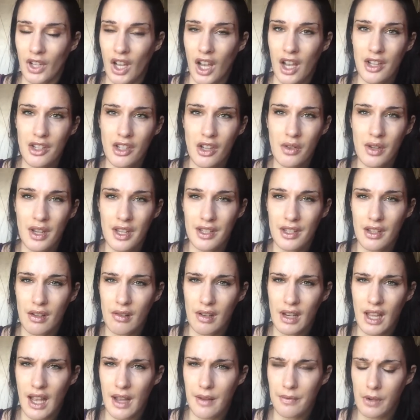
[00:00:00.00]
I don't
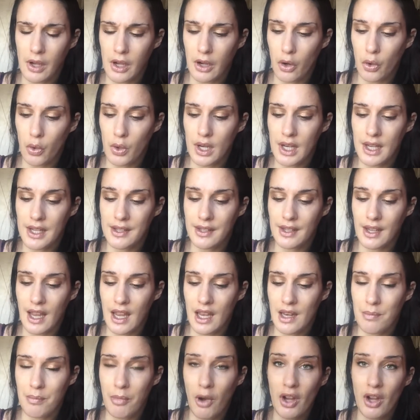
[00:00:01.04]
necessarily have like oily skin,